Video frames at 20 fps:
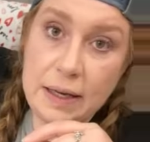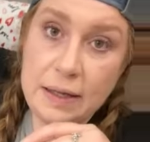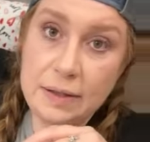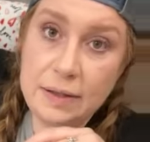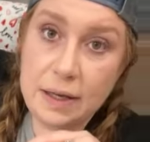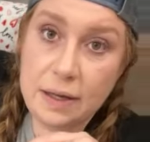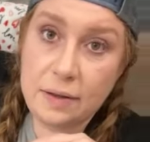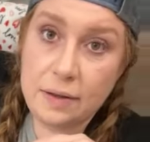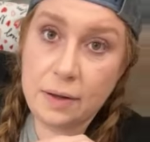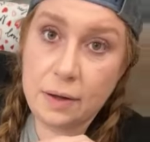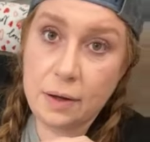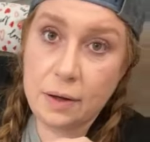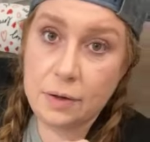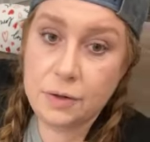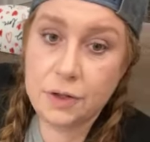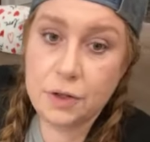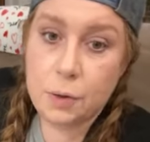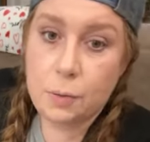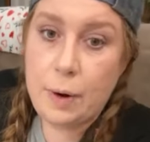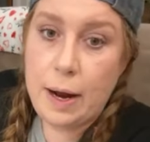he did the
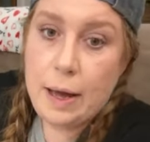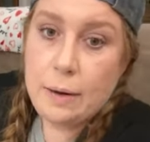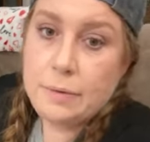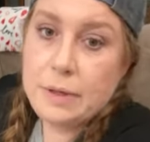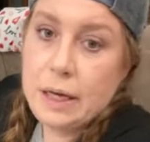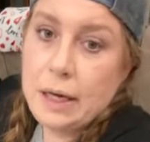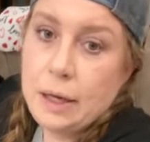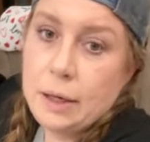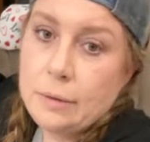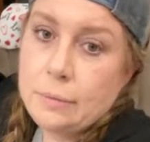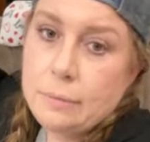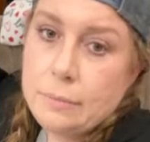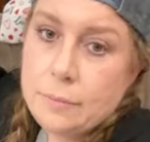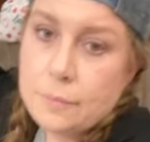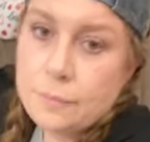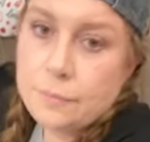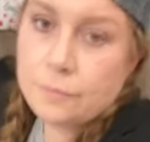surrounding